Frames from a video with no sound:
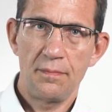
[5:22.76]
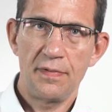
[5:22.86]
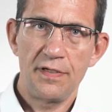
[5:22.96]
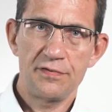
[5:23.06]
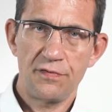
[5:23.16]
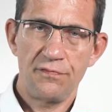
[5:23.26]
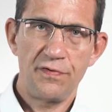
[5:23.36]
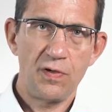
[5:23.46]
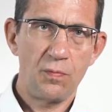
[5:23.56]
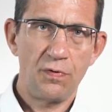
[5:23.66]

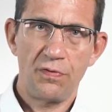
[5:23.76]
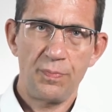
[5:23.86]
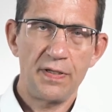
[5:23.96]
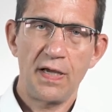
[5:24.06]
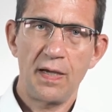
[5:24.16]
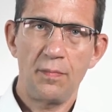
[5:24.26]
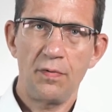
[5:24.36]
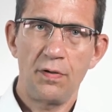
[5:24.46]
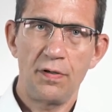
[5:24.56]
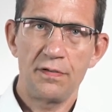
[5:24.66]
interfere with beta
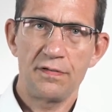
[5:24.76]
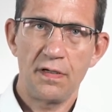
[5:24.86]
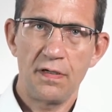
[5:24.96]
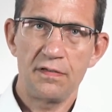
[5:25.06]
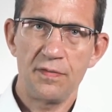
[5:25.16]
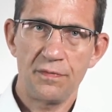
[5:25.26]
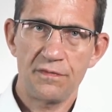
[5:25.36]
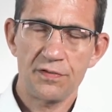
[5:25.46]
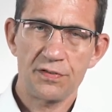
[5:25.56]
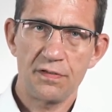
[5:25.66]
amyloid
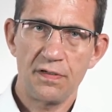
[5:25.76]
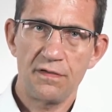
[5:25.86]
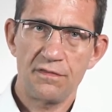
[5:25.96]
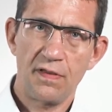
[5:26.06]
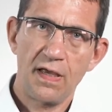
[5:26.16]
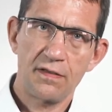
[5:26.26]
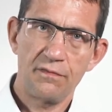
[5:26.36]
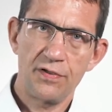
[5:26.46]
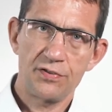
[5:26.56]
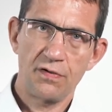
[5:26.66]
deposition is the
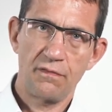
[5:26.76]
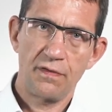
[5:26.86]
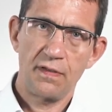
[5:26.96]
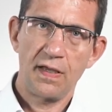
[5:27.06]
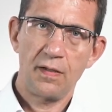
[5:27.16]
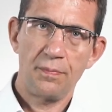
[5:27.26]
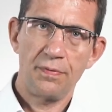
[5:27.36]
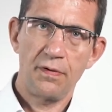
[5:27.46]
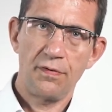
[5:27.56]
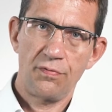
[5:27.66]
activation of the
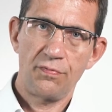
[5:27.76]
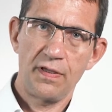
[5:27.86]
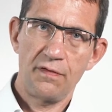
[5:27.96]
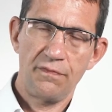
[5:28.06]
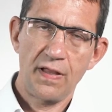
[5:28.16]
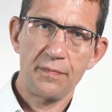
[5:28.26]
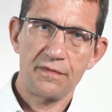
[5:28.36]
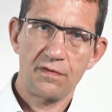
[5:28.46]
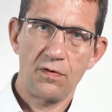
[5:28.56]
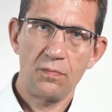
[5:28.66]
NALP3
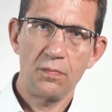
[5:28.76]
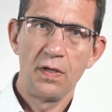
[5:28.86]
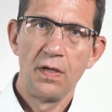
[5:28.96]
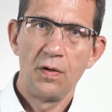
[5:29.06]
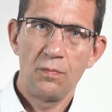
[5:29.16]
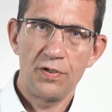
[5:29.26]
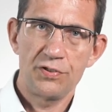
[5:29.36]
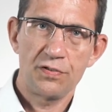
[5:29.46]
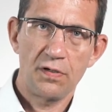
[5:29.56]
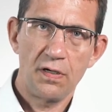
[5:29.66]
inflammasome,
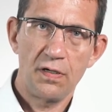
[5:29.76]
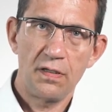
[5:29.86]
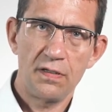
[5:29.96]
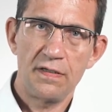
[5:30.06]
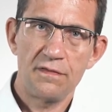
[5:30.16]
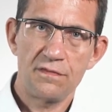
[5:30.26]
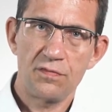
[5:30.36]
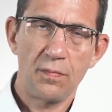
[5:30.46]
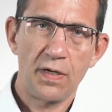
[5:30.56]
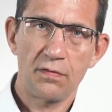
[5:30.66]
which leads to
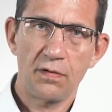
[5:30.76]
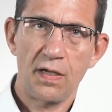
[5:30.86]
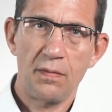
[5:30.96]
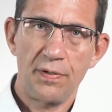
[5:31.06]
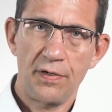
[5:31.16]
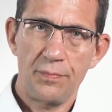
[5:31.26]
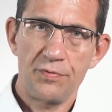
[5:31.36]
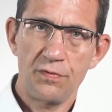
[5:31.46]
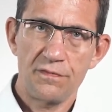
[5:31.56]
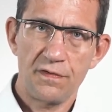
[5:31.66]
microglial
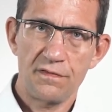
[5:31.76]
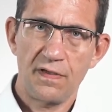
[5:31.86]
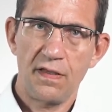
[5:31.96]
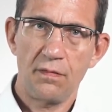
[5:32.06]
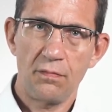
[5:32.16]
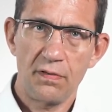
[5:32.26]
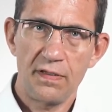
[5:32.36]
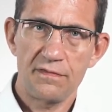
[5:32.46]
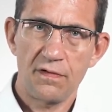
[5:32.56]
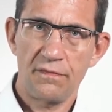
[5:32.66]
pyroptosis and the
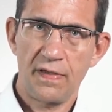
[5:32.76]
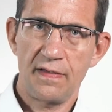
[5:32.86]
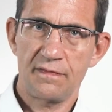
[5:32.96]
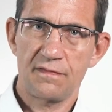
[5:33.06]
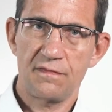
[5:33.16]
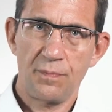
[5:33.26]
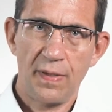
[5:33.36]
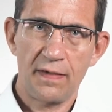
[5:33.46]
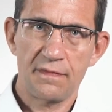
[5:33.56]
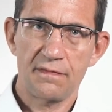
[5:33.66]
release of ASC
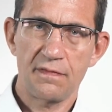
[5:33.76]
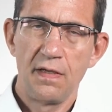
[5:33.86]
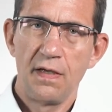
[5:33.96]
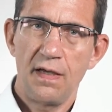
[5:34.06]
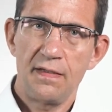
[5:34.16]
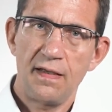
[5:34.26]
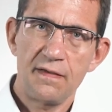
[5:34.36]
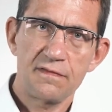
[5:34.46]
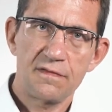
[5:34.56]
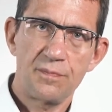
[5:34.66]
specs. And
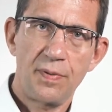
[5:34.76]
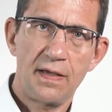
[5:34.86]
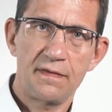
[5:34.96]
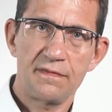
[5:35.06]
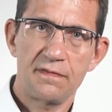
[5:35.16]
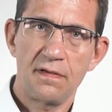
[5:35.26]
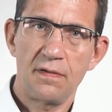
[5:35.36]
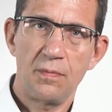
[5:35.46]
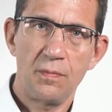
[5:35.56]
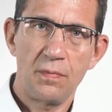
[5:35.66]
ASC specs
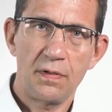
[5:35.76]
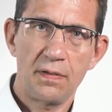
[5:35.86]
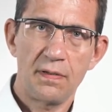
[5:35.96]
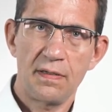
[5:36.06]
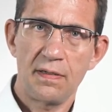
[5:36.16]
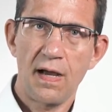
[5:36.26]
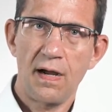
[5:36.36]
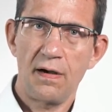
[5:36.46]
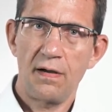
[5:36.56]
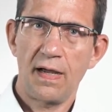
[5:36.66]
are
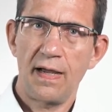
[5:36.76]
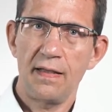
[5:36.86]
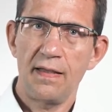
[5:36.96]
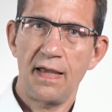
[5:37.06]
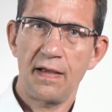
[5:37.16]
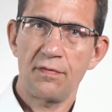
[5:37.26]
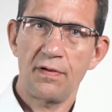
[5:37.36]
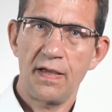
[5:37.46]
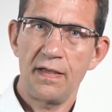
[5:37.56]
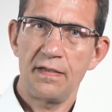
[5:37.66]
highly
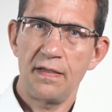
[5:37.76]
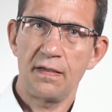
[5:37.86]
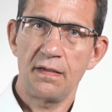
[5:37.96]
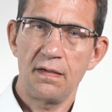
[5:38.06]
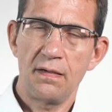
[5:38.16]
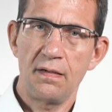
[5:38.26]
aggregating